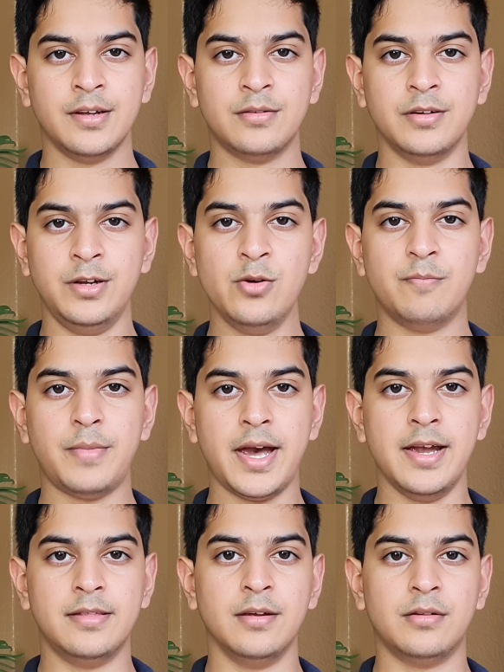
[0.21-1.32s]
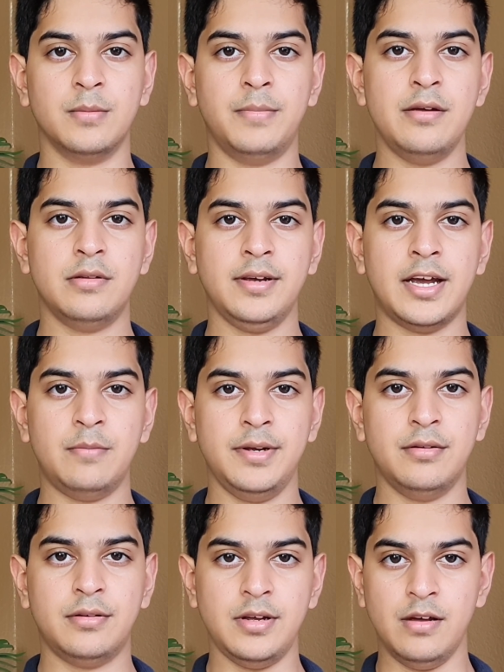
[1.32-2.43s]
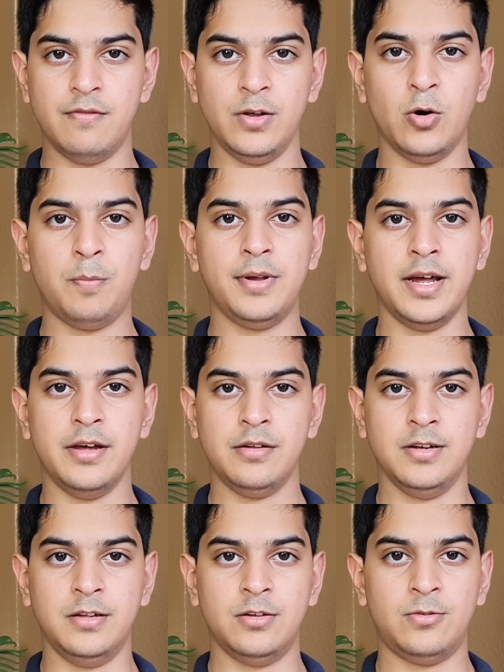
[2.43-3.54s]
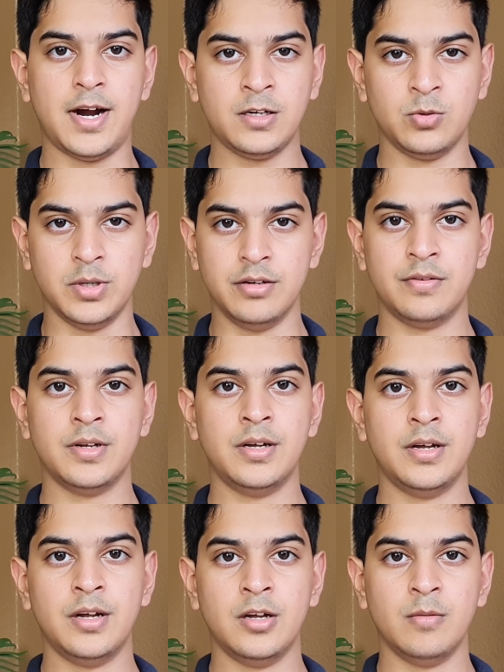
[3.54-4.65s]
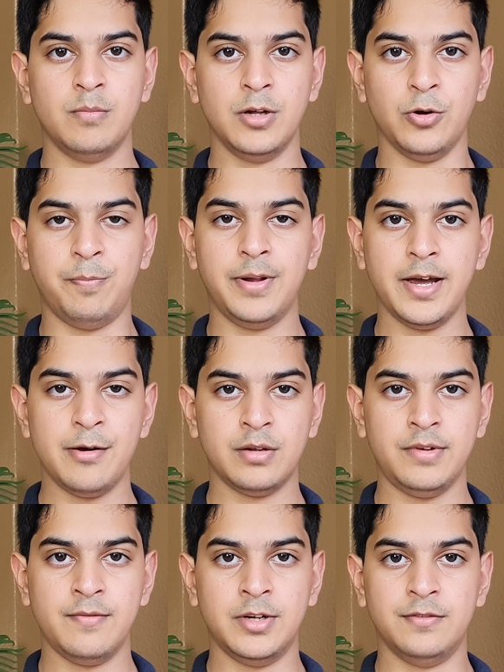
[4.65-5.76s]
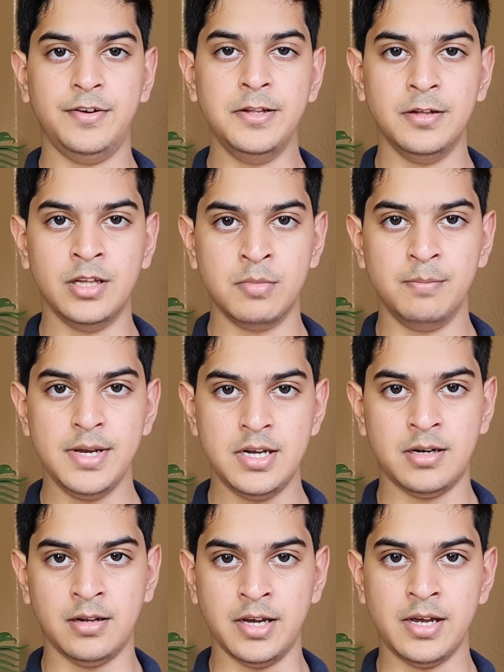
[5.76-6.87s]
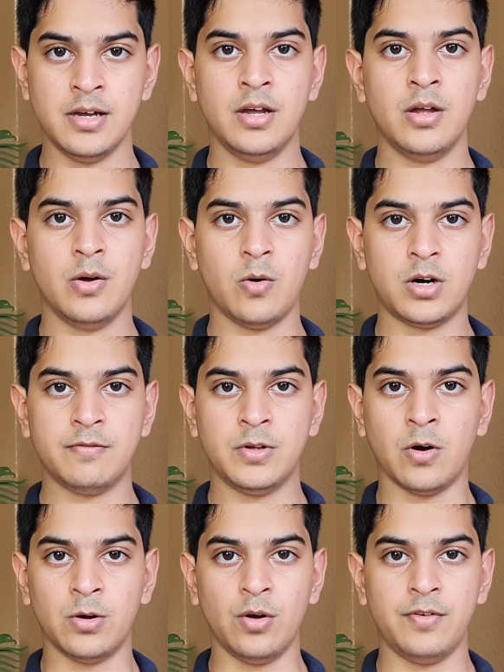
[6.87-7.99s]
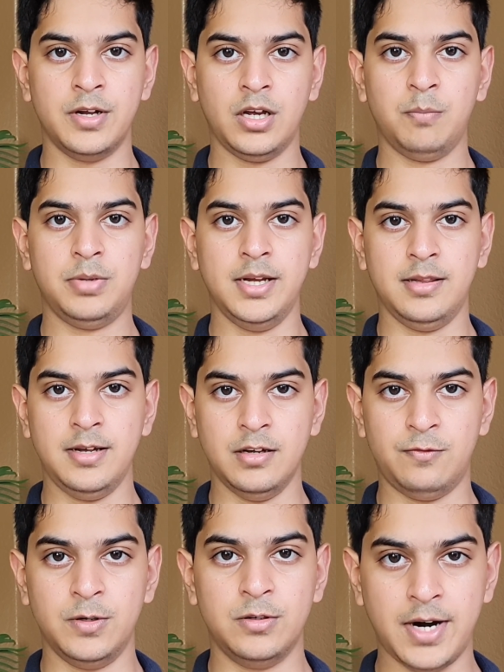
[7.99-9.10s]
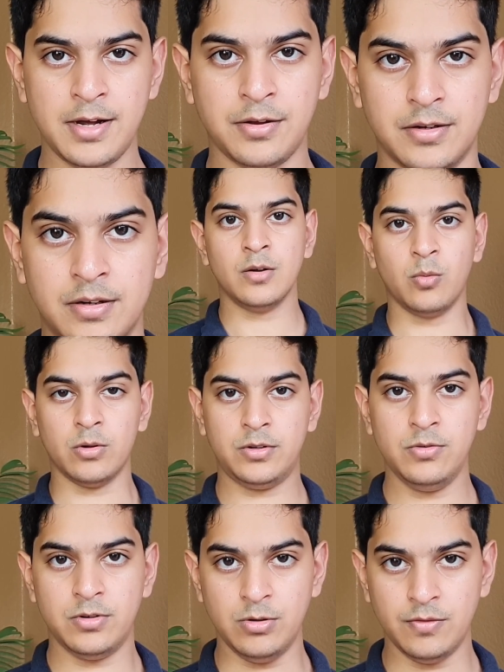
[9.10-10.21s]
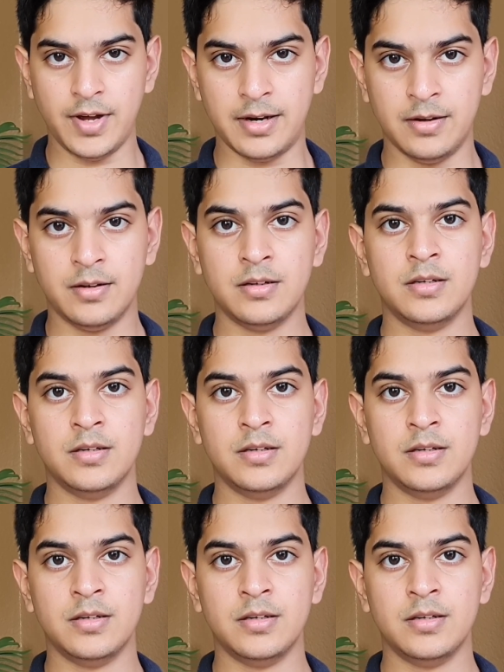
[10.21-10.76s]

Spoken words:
So you've made this amazing NPC for your players to interact with, but your players have either defeated them immediately or have gone off in a completely different direction. What do you do then?